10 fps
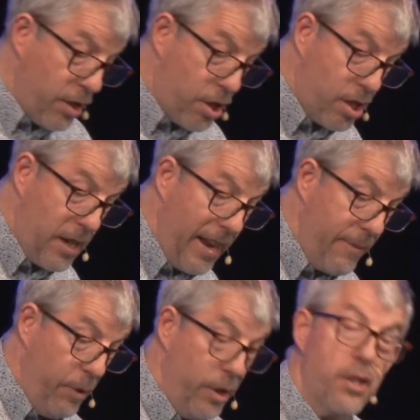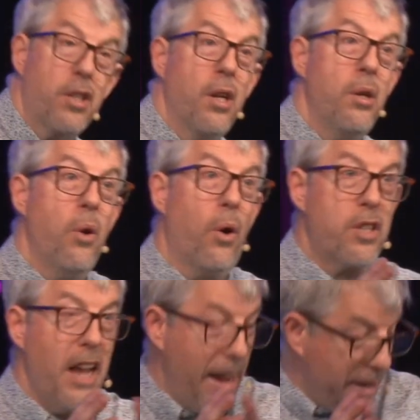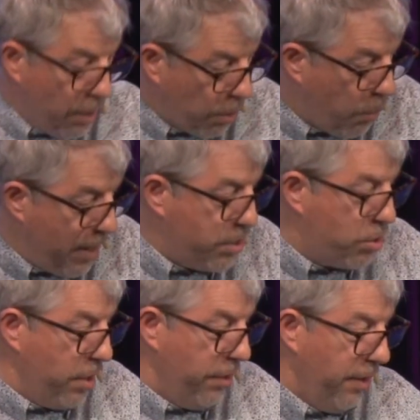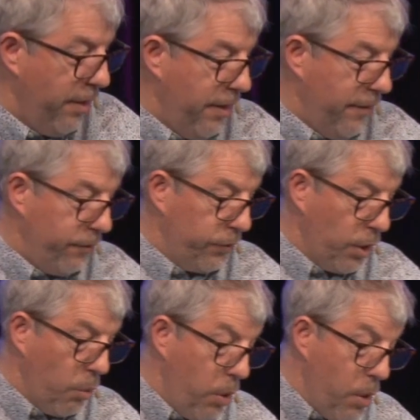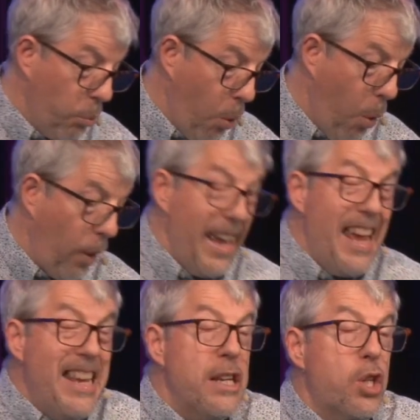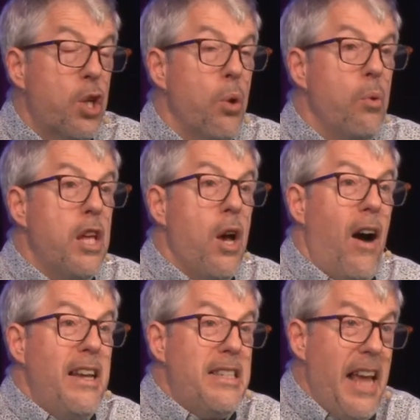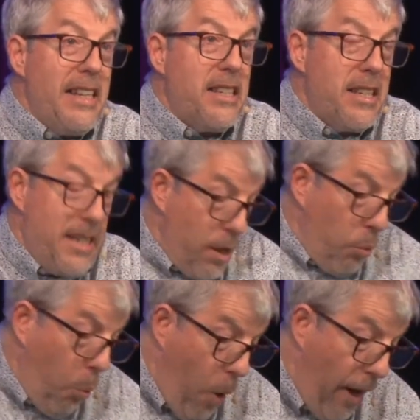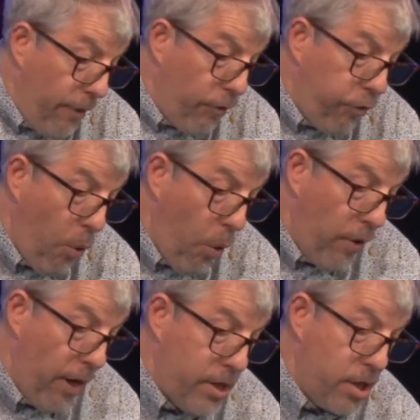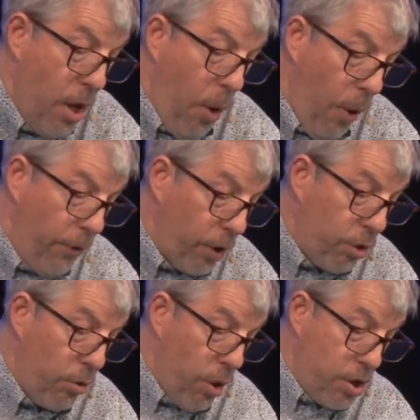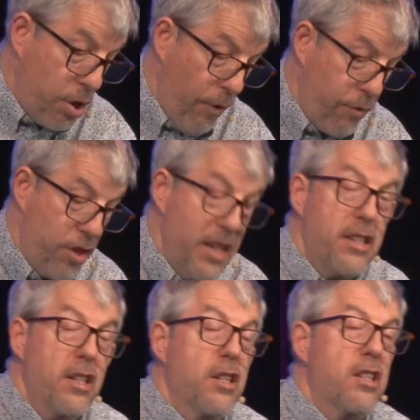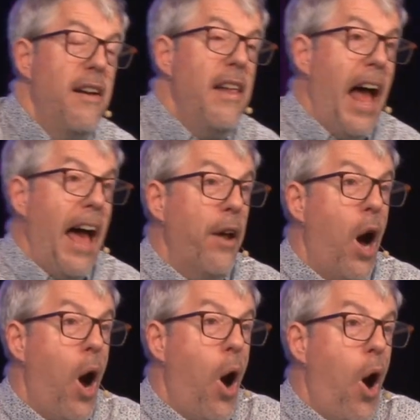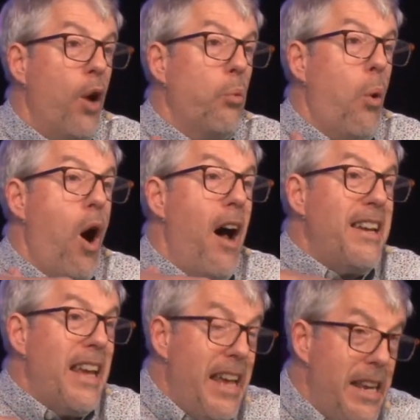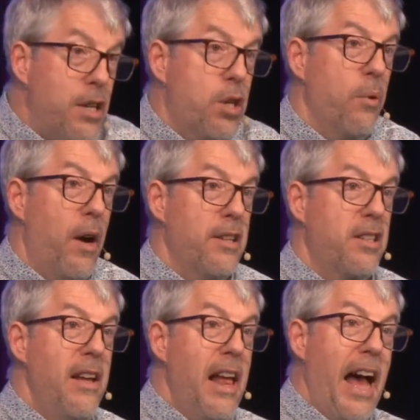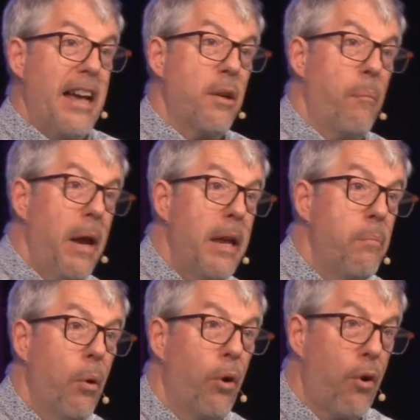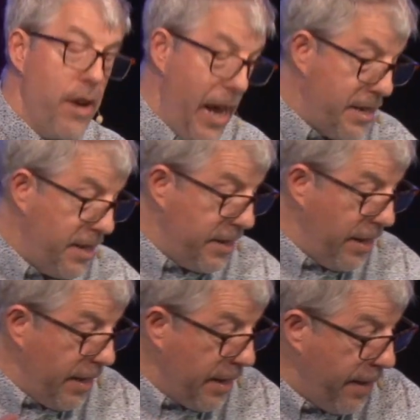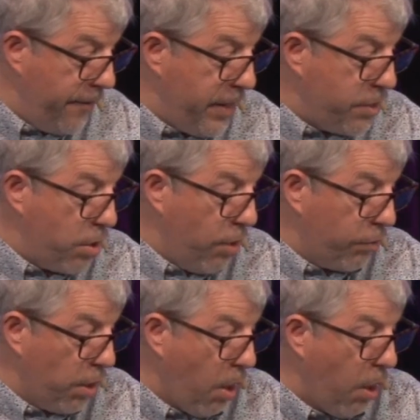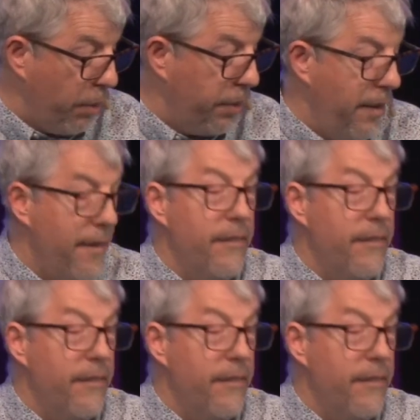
statement, not a question. We walk into the identity won for us on the cross of Jesus and hardwired into us as a people created in the image of God.